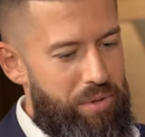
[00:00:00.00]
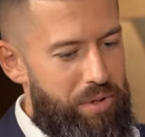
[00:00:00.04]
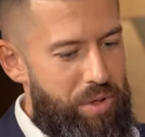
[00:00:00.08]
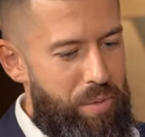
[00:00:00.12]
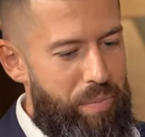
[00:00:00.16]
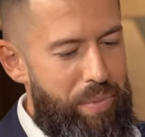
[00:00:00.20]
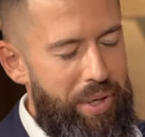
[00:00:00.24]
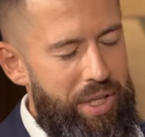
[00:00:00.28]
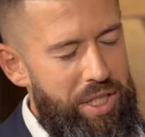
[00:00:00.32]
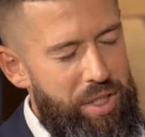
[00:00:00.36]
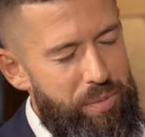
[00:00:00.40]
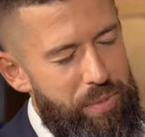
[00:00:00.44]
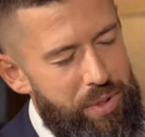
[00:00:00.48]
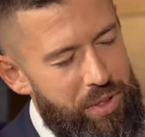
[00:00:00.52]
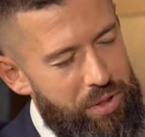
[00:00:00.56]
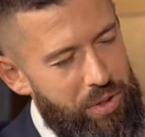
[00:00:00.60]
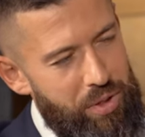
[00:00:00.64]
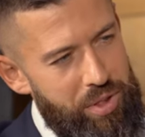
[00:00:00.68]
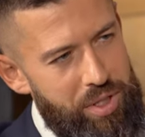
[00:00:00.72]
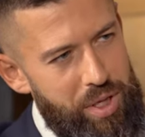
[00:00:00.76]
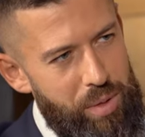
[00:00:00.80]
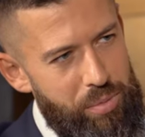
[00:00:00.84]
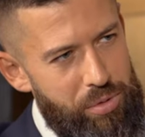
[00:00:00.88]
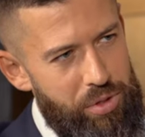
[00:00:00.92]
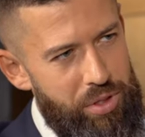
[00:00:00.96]
The biggest
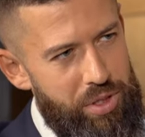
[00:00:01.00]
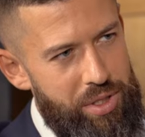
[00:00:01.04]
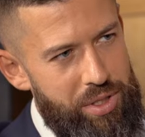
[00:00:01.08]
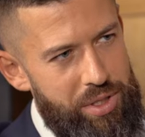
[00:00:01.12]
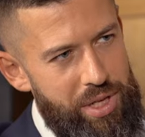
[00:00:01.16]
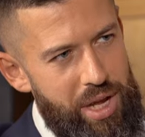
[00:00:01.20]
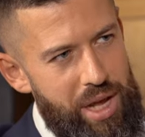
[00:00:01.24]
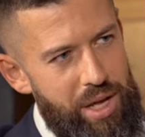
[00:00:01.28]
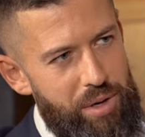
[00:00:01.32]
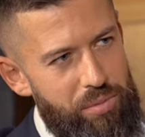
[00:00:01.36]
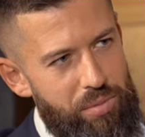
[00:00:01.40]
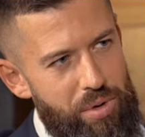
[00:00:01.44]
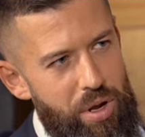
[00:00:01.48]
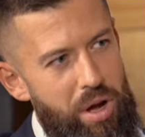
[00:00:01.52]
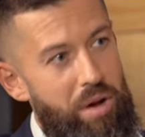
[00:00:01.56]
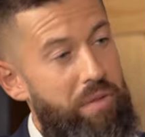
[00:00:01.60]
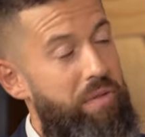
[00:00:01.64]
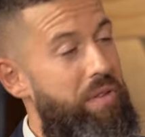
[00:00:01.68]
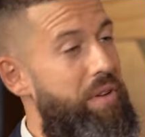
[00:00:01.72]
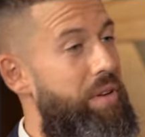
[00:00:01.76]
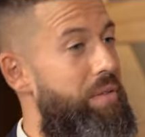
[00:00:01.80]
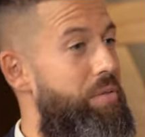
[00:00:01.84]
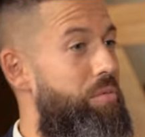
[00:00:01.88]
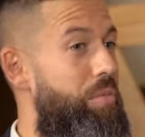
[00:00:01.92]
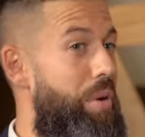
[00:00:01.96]
misconception is that we
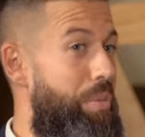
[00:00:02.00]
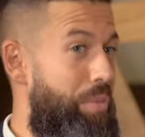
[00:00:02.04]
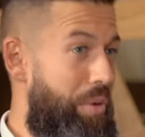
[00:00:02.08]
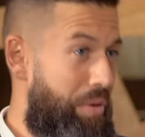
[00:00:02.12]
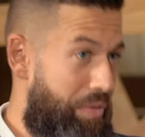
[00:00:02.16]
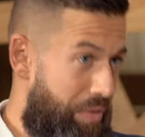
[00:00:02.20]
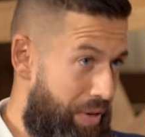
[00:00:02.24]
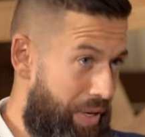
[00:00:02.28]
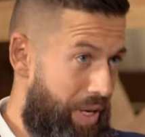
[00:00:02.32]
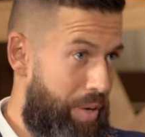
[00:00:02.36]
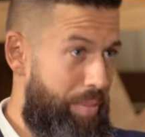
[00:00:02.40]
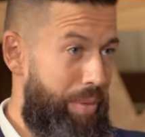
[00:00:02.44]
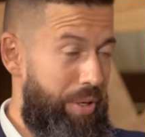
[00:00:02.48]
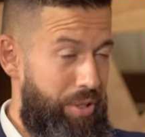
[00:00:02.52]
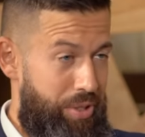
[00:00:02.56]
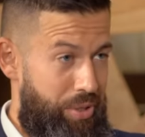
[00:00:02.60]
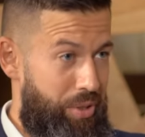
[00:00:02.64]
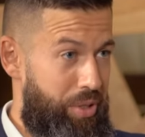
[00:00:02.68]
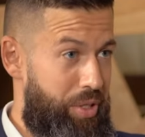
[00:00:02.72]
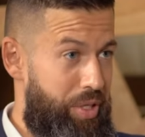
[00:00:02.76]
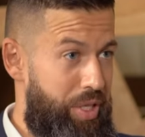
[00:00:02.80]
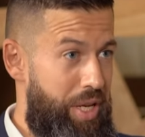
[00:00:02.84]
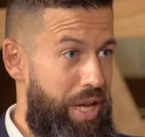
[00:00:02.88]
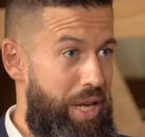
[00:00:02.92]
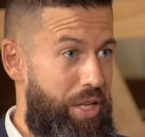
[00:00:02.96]
often, when we think about
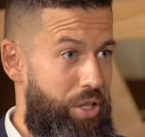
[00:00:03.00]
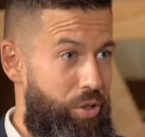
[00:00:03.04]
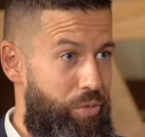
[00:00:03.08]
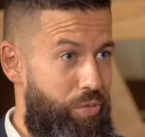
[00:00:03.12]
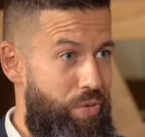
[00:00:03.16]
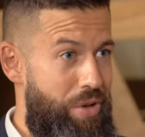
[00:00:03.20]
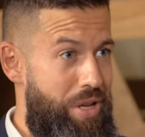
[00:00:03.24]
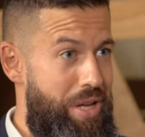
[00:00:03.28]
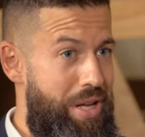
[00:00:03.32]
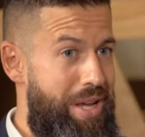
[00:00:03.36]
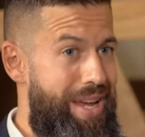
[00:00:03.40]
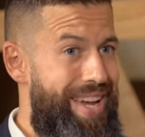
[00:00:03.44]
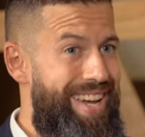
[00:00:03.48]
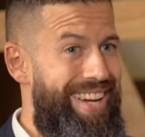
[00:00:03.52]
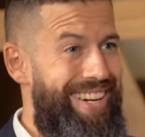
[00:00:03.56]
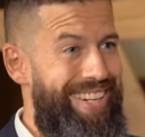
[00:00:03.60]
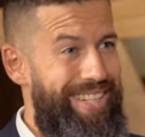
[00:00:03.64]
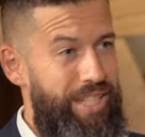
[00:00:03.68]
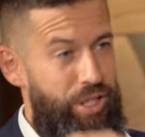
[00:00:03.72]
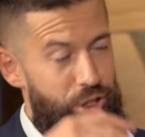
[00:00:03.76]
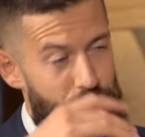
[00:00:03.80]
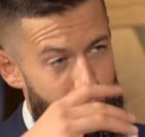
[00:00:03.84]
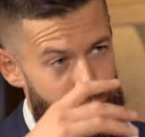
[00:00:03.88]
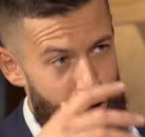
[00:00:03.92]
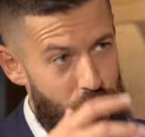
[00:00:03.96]
success, we
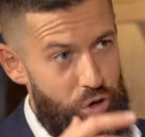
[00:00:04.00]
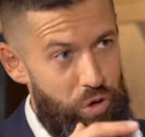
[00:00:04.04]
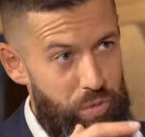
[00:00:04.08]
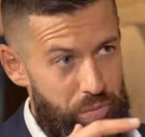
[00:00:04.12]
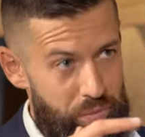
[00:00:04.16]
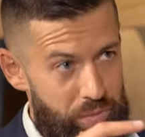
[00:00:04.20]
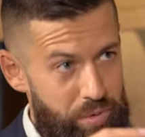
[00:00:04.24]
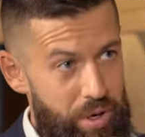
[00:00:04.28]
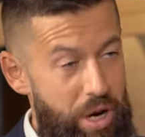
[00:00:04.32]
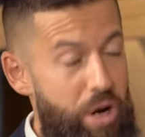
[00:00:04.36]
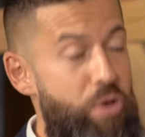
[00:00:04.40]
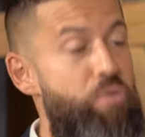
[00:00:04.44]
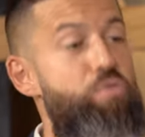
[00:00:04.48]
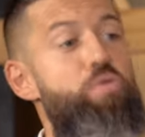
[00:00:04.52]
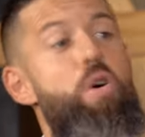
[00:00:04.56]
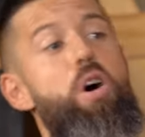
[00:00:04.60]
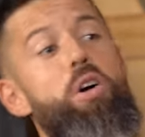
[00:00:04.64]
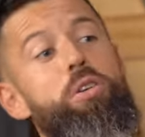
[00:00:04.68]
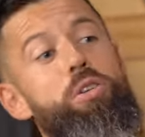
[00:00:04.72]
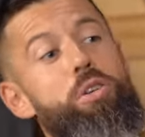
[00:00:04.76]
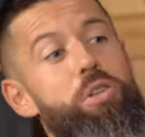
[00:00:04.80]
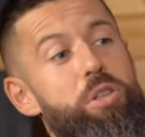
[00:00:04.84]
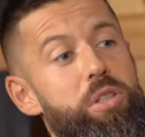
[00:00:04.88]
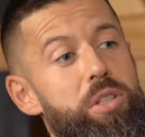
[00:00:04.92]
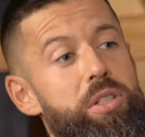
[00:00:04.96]
assume
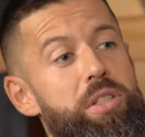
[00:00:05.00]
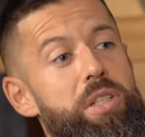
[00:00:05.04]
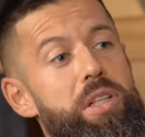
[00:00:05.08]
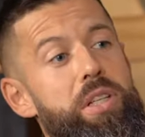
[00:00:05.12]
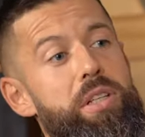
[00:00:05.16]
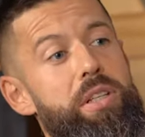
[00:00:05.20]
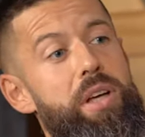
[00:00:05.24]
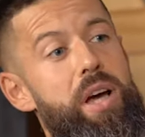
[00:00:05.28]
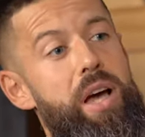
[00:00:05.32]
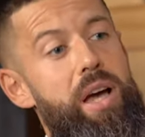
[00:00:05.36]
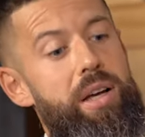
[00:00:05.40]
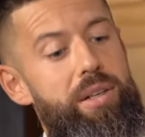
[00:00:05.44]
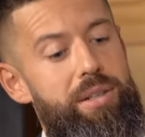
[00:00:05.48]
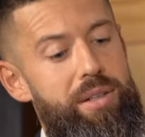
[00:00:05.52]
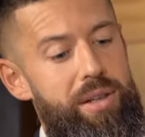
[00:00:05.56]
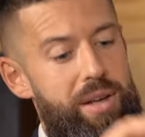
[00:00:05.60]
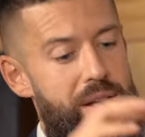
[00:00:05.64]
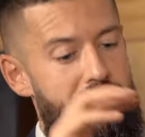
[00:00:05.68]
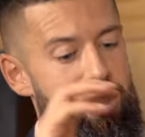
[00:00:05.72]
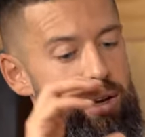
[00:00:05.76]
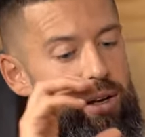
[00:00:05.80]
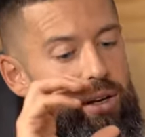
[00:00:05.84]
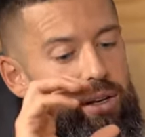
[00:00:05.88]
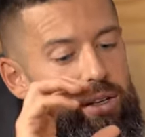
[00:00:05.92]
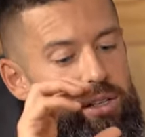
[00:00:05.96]
erroneously that
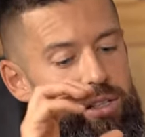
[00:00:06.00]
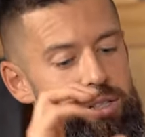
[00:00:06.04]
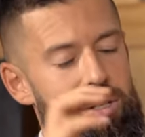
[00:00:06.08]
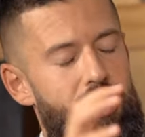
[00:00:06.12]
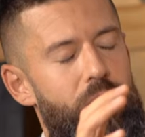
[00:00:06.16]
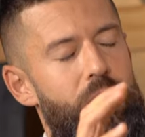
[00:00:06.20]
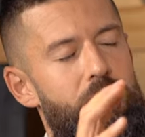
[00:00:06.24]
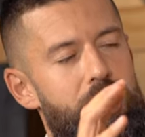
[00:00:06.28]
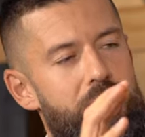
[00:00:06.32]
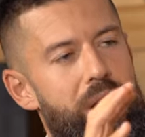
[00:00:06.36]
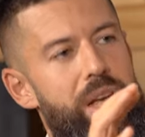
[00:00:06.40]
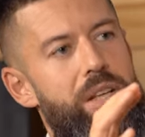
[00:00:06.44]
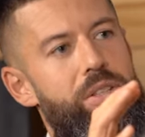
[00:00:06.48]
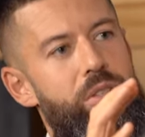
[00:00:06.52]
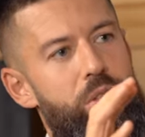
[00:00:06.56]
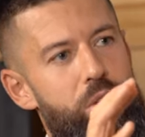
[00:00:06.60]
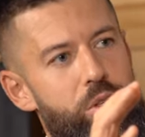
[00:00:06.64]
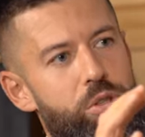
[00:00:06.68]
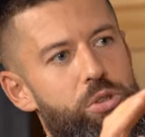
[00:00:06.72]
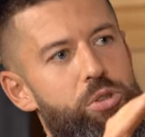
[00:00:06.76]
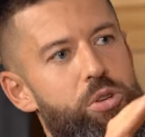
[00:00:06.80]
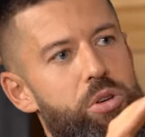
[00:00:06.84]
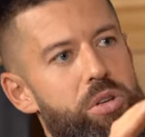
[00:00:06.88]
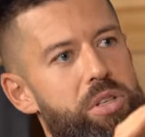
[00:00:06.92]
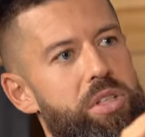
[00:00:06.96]
success
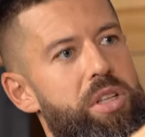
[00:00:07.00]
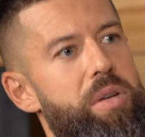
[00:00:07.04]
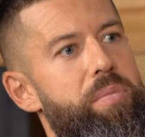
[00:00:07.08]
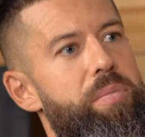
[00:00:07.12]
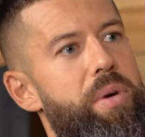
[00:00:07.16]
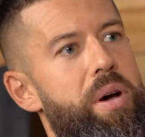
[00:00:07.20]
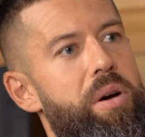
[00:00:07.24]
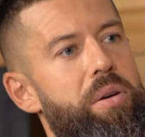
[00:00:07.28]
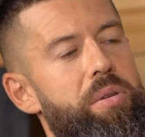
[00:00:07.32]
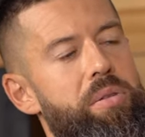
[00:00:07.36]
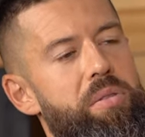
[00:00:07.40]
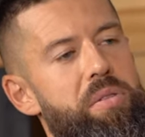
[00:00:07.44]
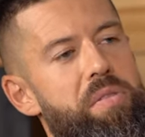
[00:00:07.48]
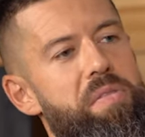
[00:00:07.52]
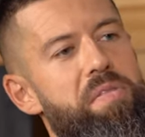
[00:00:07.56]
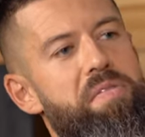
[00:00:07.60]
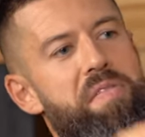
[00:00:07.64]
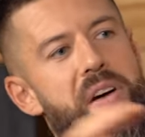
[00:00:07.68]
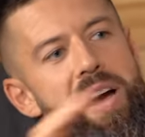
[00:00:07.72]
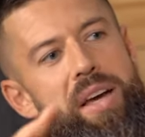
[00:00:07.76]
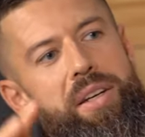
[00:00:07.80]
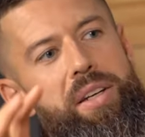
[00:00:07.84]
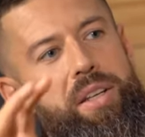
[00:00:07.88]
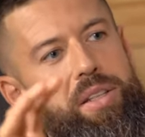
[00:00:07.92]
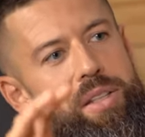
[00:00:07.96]
is just about
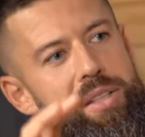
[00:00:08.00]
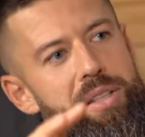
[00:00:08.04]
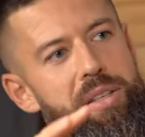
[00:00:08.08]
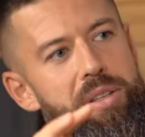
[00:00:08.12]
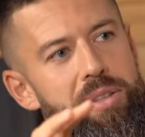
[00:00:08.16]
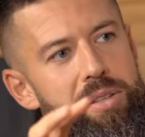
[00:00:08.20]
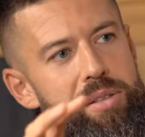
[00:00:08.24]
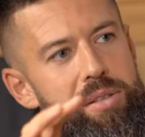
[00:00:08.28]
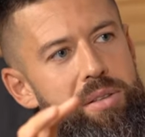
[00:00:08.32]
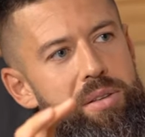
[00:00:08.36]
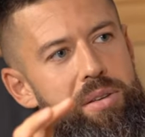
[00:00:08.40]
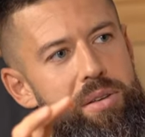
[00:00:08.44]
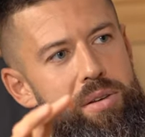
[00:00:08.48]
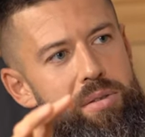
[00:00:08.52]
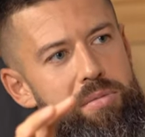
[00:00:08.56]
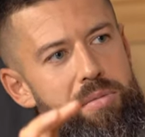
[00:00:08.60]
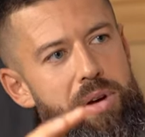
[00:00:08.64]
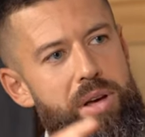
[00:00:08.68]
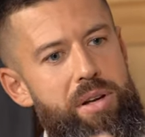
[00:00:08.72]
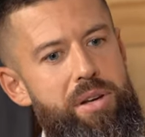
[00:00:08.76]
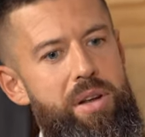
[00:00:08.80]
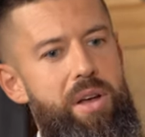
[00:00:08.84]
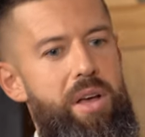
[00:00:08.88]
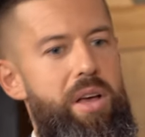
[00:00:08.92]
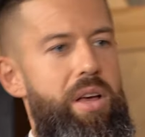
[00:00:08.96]
finances,
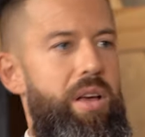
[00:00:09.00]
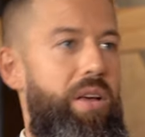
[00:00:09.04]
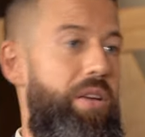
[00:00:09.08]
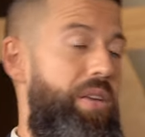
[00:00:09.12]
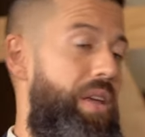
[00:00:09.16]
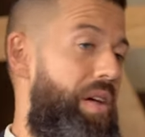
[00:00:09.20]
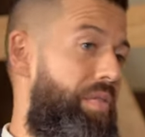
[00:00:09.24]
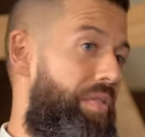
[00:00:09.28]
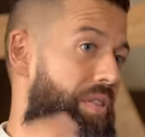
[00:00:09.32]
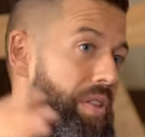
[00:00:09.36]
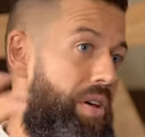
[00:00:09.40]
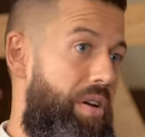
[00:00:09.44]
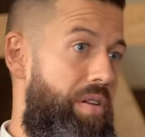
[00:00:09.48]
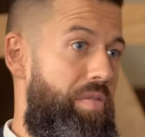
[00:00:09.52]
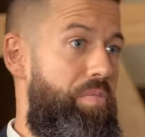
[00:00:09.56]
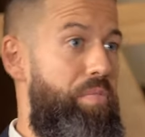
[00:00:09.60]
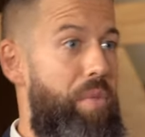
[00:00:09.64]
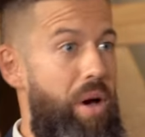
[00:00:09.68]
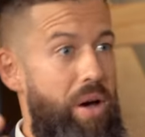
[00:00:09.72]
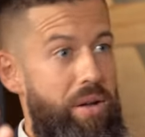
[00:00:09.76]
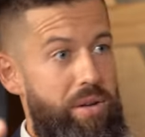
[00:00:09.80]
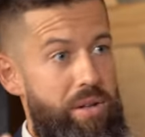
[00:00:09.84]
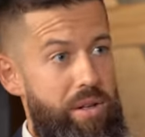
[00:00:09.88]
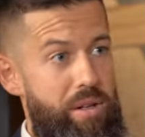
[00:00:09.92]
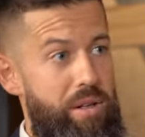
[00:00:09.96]
right? You have a lot of
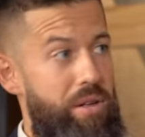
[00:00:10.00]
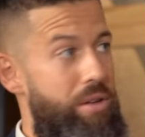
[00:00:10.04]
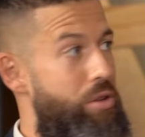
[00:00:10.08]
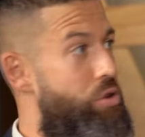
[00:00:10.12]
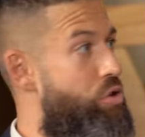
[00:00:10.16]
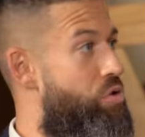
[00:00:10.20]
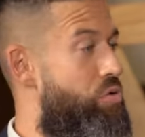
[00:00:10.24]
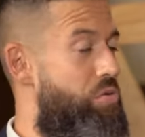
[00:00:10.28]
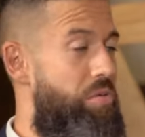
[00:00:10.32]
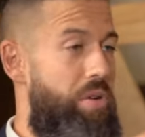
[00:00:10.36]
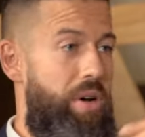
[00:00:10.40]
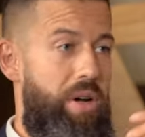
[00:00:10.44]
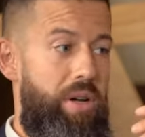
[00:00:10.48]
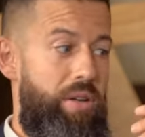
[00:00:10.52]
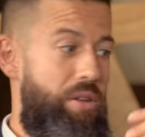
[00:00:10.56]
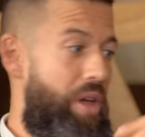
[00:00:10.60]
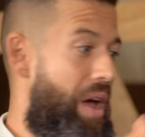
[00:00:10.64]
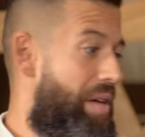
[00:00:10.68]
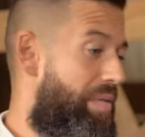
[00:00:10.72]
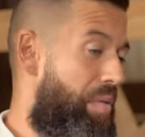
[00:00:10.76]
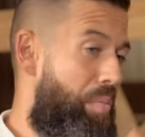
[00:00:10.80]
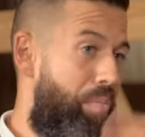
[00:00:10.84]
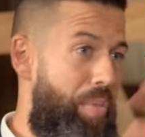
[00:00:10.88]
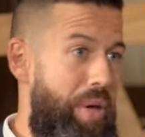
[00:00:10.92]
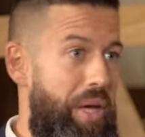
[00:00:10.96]
money. You
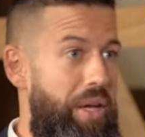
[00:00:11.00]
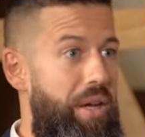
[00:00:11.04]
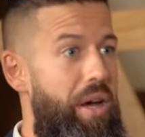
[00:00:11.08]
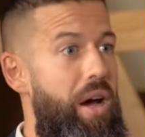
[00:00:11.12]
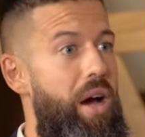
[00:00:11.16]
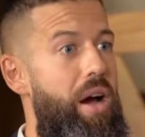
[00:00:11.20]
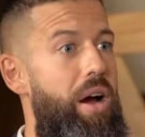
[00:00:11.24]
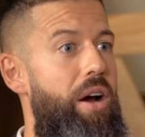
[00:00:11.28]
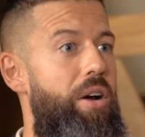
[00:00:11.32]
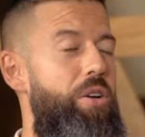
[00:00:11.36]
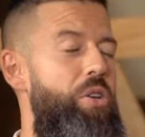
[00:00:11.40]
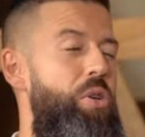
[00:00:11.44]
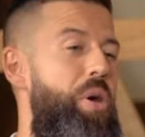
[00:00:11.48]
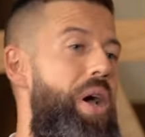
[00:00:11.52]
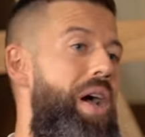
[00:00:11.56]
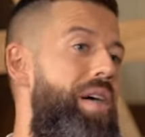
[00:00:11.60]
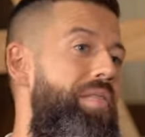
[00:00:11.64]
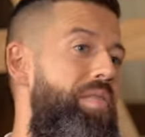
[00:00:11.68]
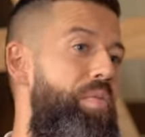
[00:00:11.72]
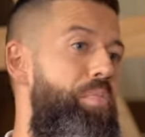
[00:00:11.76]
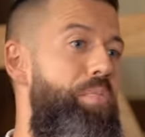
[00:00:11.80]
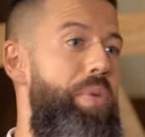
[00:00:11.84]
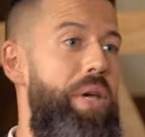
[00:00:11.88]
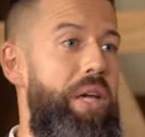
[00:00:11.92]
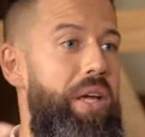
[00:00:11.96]
have a big car. You
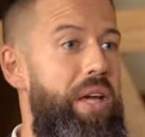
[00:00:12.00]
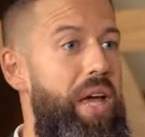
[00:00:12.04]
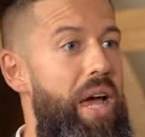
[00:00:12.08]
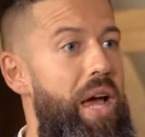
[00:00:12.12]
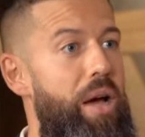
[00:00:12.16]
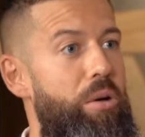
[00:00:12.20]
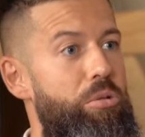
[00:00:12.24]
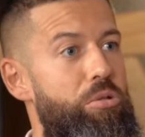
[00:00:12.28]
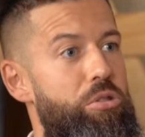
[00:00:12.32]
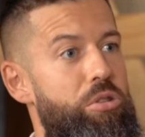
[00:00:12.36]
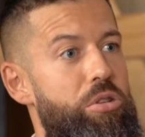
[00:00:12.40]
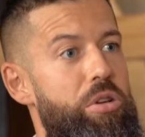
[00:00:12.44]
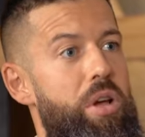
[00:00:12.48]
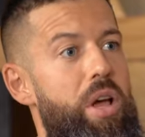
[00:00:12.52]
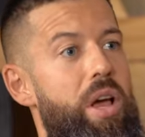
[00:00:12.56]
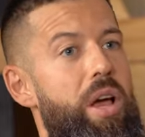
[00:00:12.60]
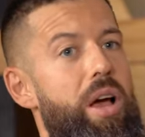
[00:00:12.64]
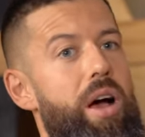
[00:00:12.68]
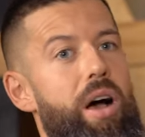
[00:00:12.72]
have a big house.